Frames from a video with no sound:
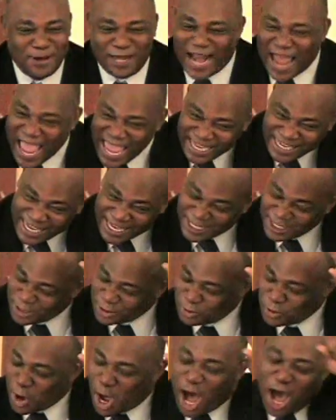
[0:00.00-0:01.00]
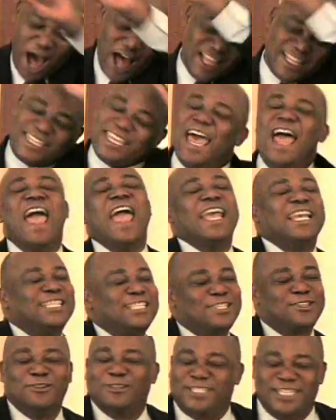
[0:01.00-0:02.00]
but I can do all
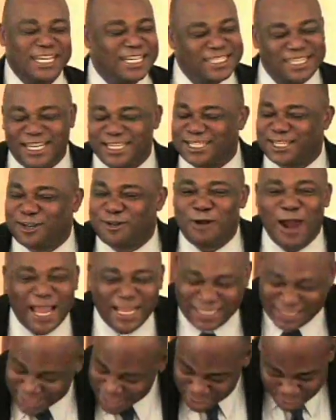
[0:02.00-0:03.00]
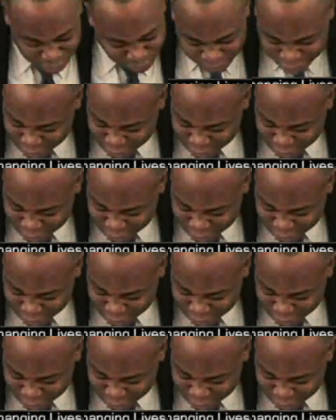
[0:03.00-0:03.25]
things through Jesus Christ who